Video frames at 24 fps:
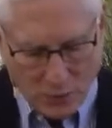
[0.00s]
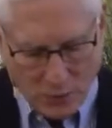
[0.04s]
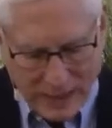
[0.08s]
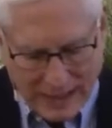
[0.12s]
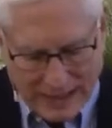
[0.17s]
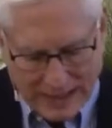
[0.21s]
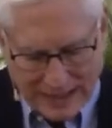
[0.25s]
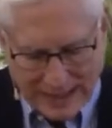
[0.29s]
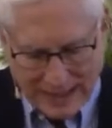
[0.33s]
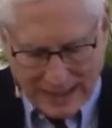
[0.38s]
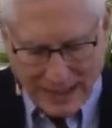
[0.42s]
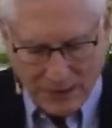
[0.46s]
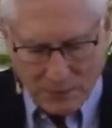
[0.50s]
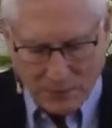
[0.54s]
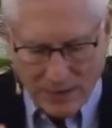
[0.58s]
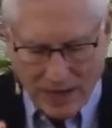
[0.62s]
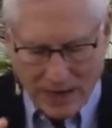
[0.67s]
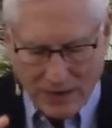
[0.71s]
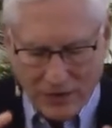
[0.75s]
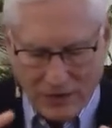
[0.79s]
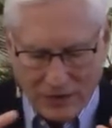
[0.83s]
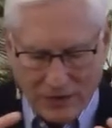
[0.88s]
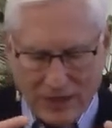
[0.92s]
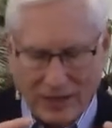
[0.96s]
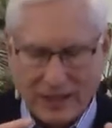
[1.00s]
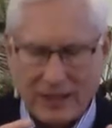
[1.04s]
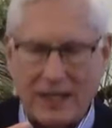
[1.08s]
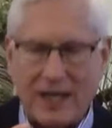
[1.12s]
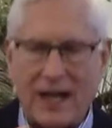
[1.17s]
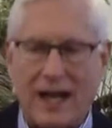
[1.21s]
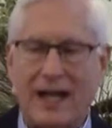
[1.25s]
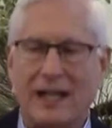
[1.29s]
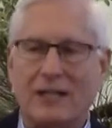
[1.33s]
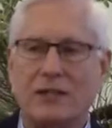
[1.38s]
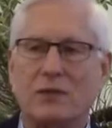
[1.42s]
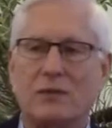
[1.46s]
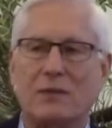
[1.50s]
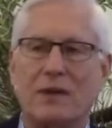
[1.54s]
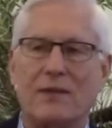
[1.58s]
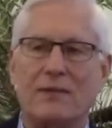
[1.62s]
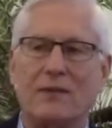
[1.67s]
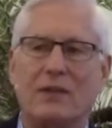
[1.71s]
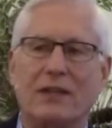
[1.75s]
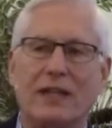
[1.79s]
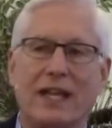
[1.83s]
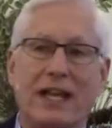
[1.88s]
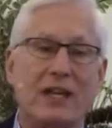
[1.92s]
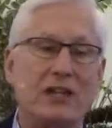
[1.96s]
reasoning rather than God's
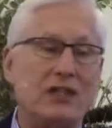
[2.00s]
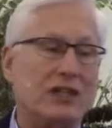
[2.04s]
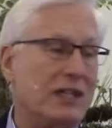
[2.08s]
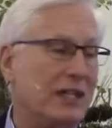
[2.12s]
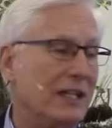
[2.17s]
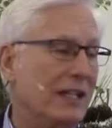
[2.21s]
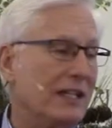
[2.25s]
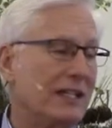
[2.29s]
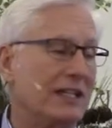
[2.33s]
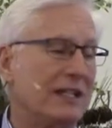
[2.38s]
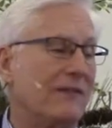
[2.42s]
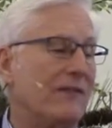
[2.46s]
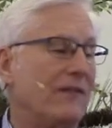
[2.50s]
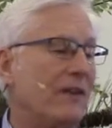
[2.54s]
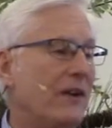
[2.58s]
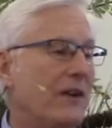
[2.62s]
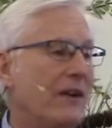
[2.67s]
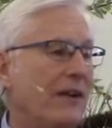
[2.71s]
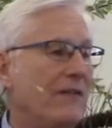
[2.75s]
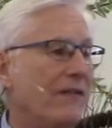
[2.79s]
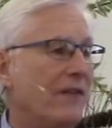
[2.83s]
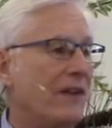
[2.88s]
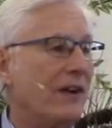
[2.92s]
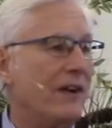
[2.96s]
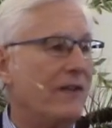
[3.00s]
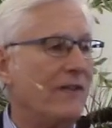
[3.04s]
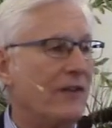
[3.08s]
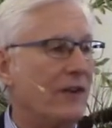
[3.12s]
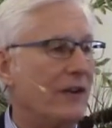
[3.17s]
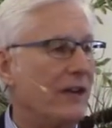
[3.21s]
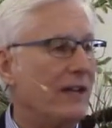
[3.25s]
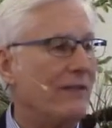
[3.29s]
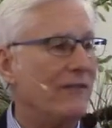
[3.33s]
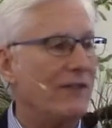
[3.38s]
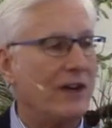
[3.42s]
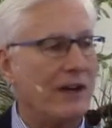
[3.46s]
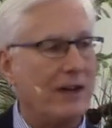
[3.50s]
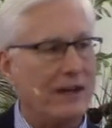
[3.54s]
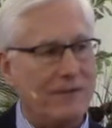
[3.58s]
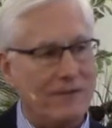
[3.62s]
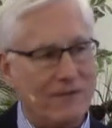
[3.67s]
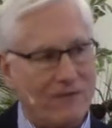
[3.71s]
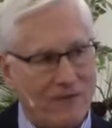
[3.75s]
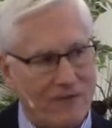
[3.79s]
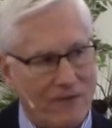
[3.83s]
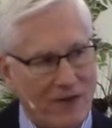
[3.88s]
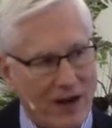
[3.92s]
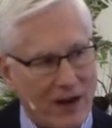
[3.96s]
revelation. It's a very, very, very, very,
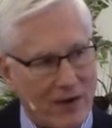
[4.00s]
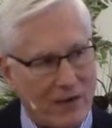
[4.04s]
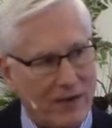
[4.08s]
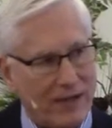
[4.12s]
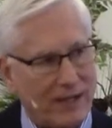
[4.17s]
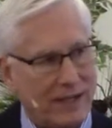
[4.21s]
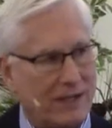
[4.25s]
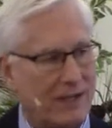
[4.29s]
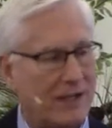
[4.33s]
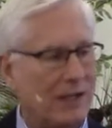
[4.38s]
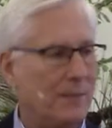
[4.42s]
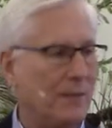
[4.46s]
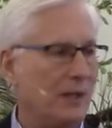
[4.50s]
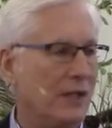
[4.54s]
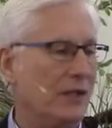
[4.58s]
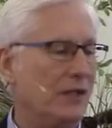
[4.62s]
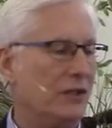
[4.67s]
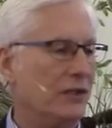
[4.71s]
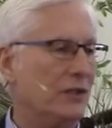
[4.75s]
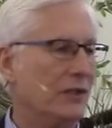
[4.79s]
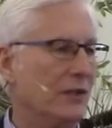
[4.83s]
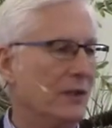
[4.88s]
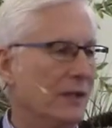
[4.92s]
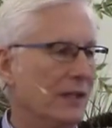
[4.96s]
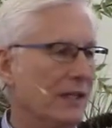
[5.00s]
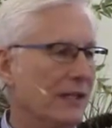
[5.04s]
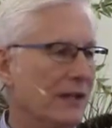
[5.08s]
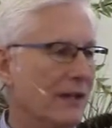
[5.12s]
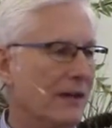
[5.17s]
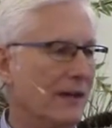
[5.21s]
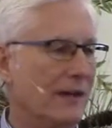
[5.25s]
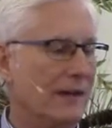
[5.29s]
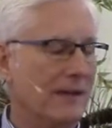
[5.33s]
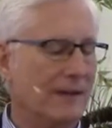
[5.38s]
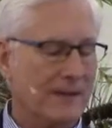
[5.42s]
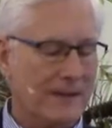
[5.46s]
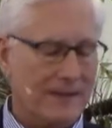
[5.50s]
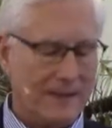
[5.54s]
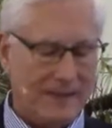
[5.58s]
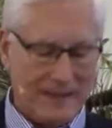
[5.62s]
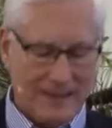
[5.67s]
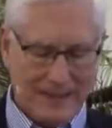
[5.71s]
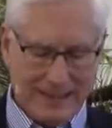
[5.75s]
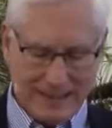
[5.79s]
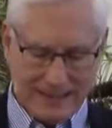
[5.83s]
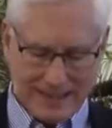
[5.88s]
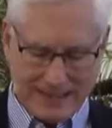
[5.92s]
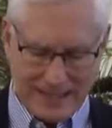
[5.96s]
very common issue in our
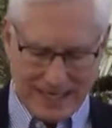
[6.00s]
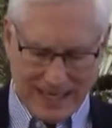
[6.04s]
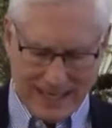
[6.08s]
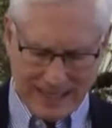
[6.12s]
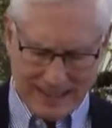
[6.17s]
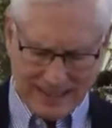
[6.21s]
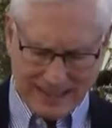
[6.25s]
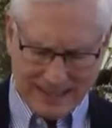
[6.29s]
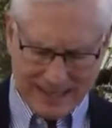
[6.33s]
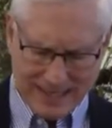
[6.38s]
day and